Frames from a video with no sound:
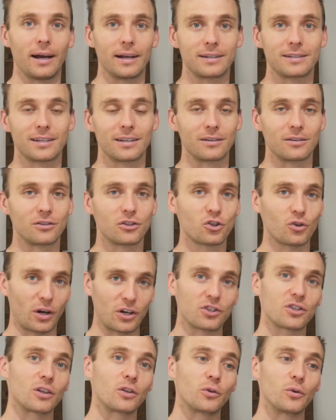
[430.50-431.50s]
to
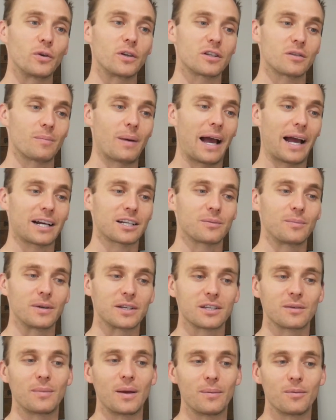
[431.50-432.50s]
stretch the gluteus
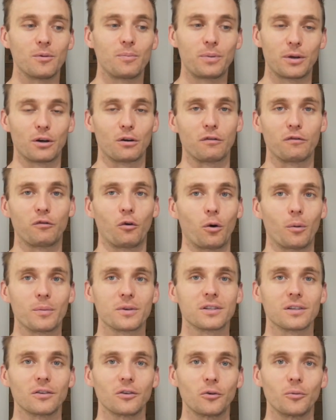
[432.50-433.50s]
maximus and maybe the
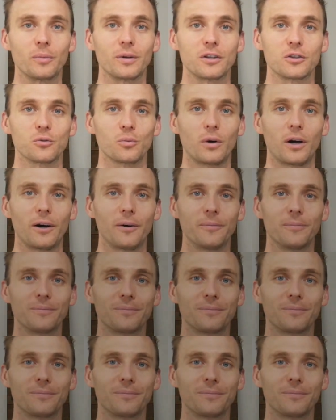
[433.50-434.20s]
piriformis a little bit as well.